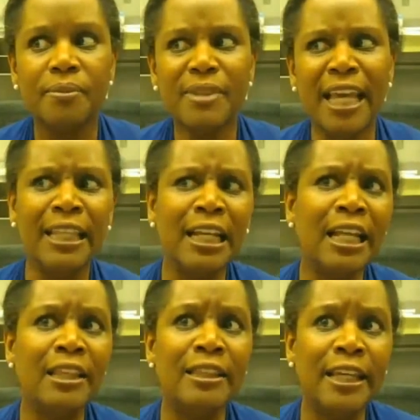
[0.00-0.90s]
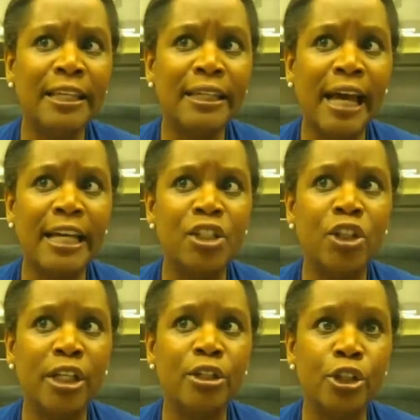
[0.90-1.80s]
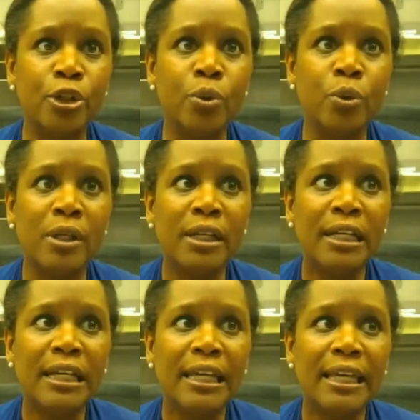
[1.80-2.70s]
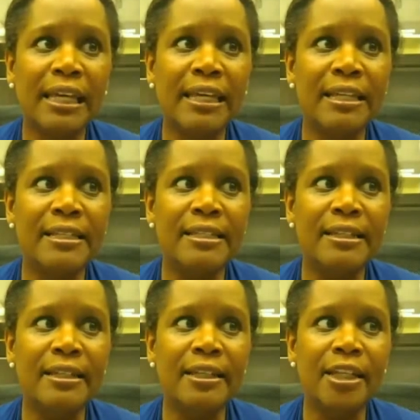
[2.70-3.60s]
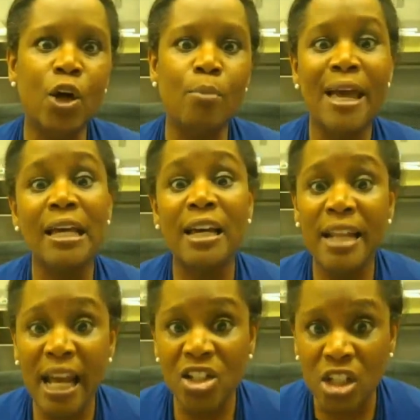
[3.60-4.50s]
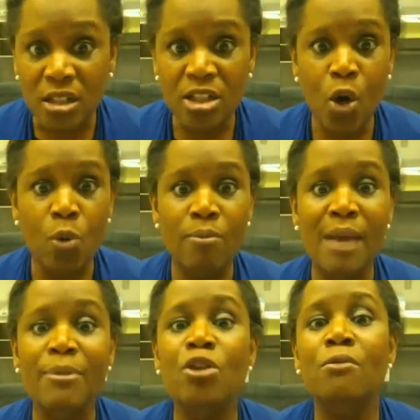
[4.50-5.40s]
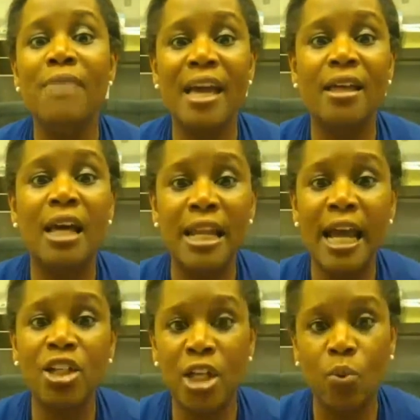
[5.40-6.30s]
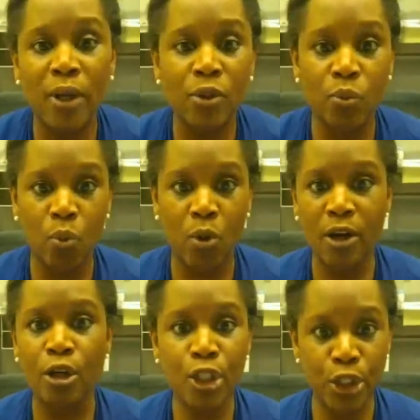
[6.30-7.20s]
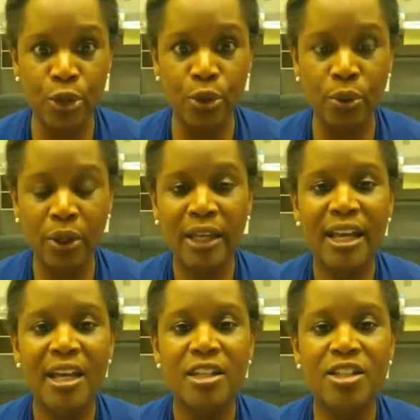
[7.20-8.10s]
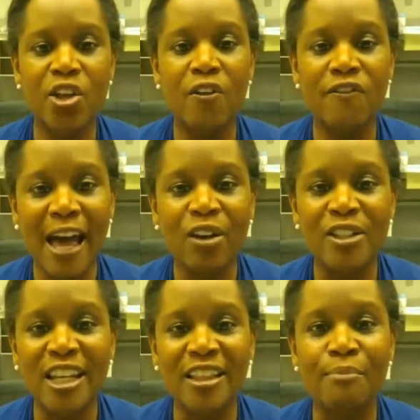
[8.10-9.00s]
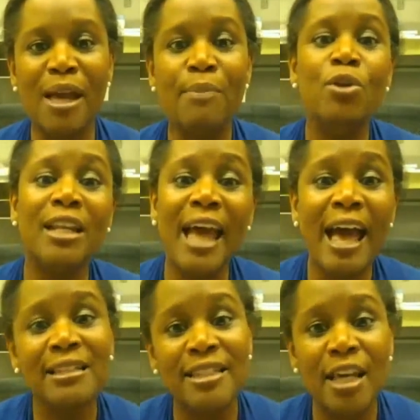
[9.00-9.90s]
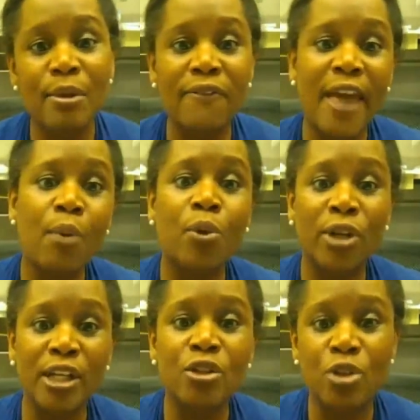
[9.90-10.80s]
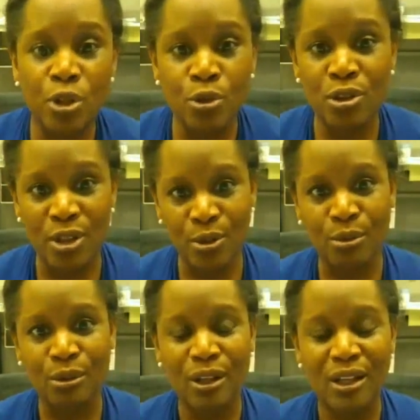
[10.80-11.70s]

And then another thing I guess you can do is make a connection. So maybe you make a connection with one or two senior faculty, and then maybe you can ask them if they will introduce you